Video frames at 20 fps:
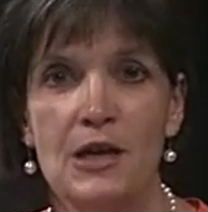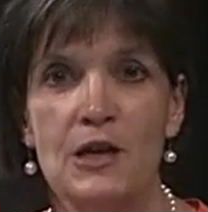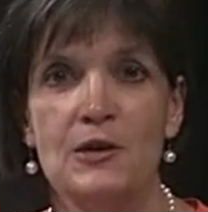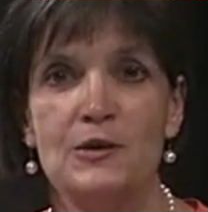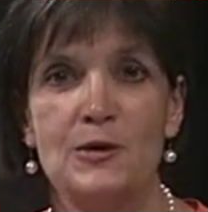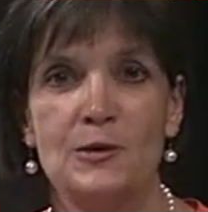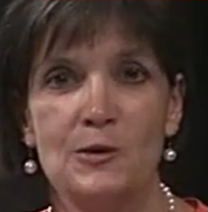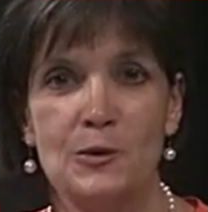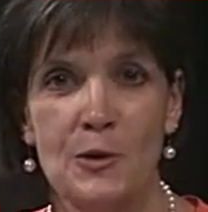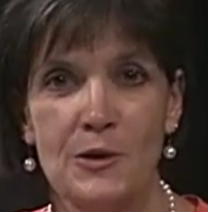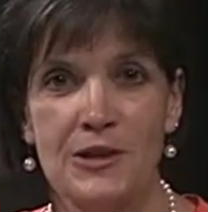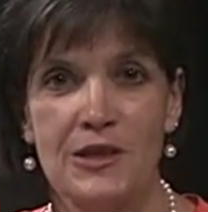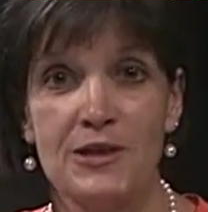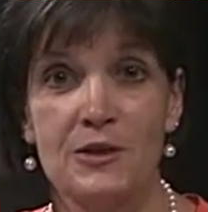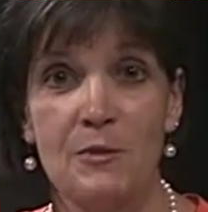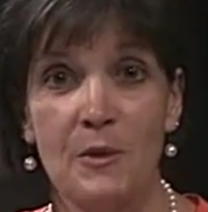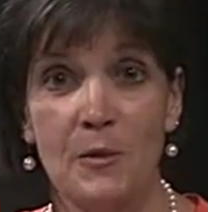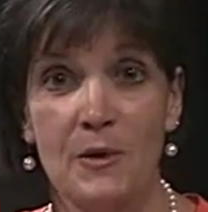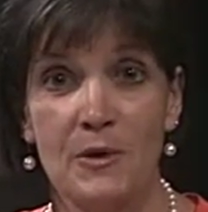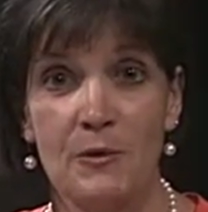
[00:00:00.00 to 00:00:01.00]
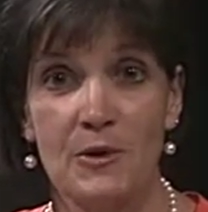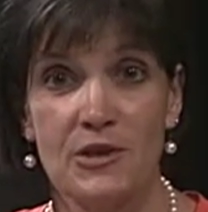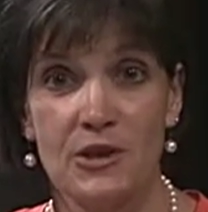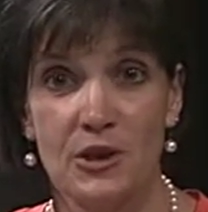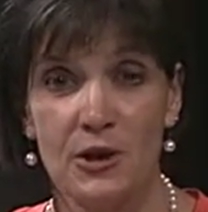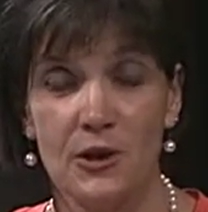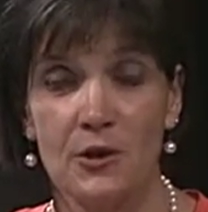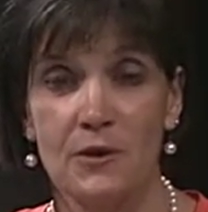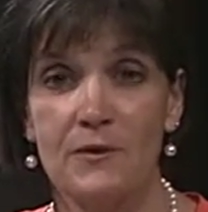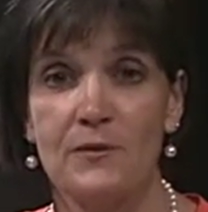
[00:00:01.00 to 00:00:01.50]
So join us when we
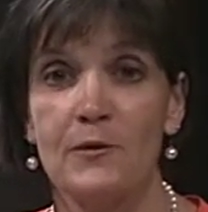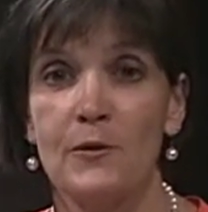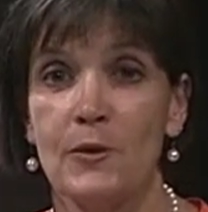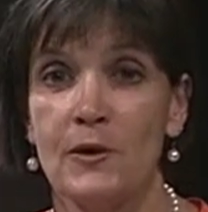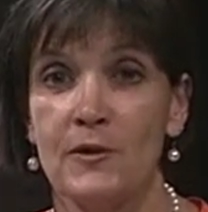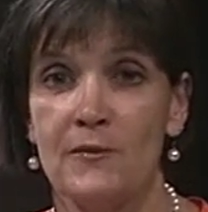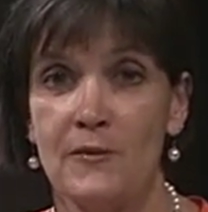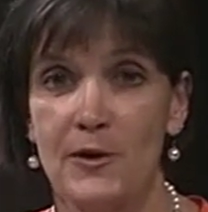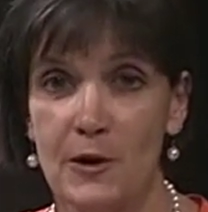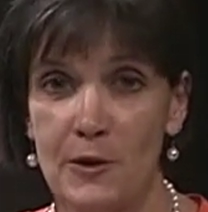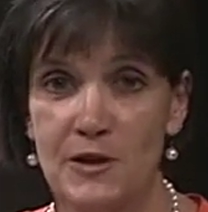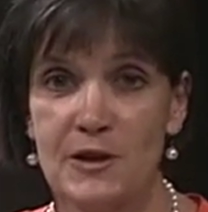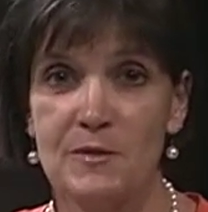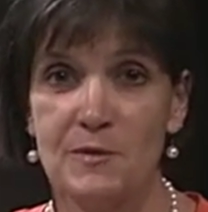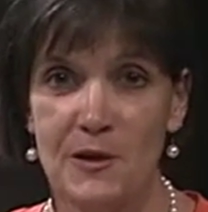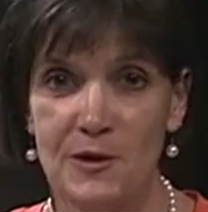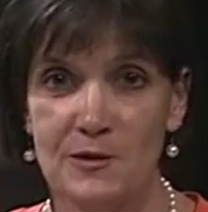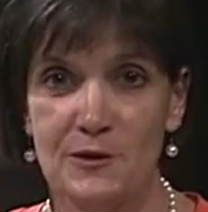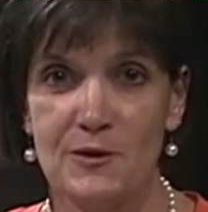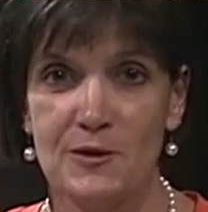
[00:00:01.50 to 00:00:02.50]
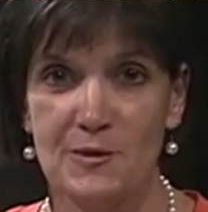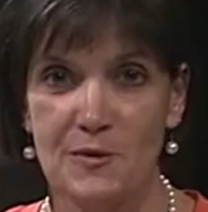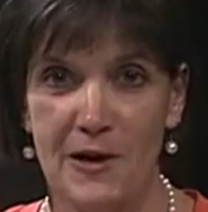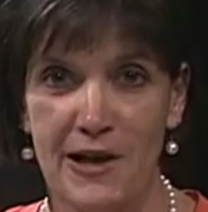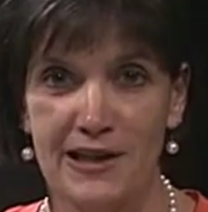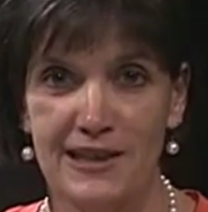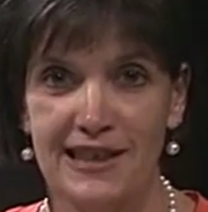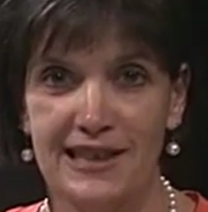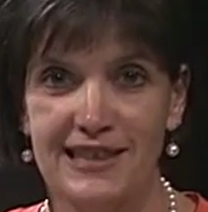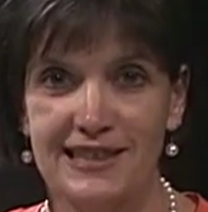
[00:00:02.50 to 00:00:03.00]
return for a very special
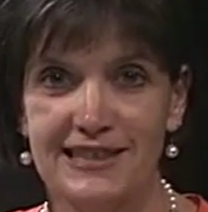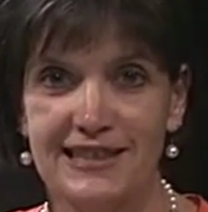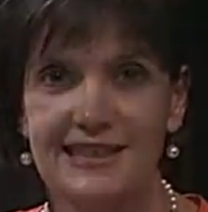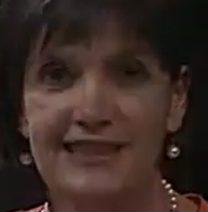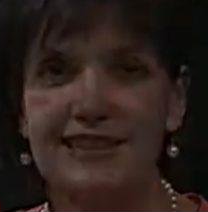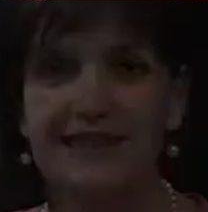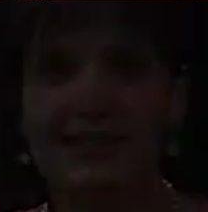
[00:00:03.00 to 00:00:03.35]
Spotlight.